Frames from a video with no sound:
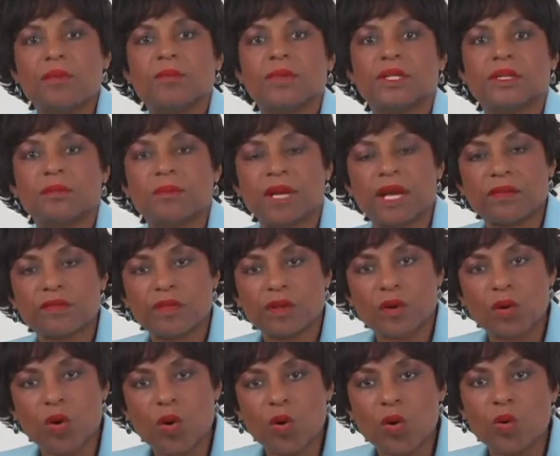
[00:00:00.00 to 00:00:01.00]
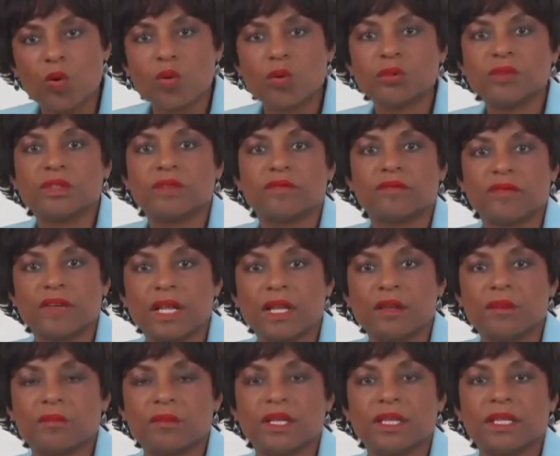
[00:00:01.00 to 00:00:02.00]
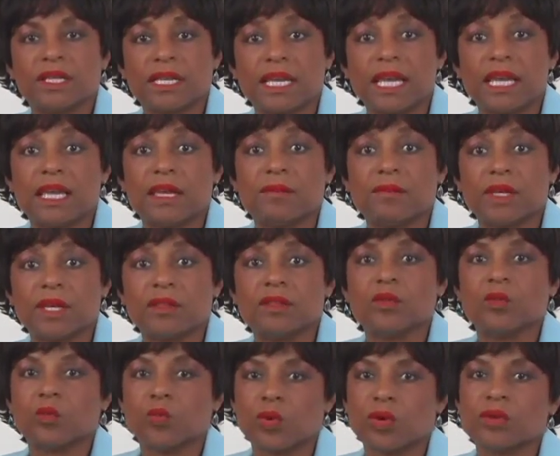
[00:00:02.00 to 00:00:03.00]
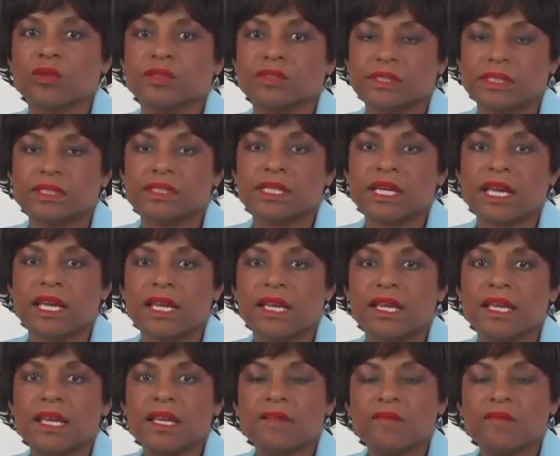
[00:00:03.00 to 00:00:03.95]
but about the whole development game in the world today.